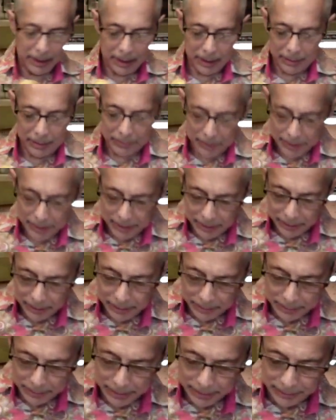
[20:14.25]
Just a little
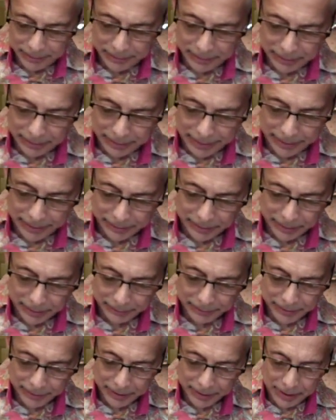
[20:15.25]
bit of a lighter olive
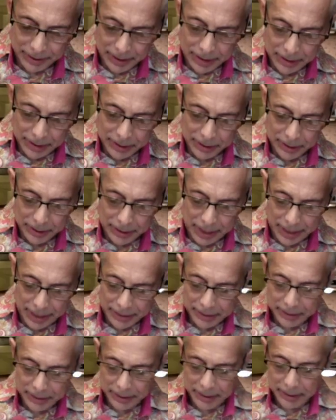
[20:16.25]
oil.
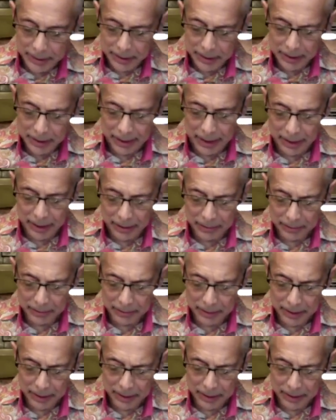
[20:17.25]
Because you know how the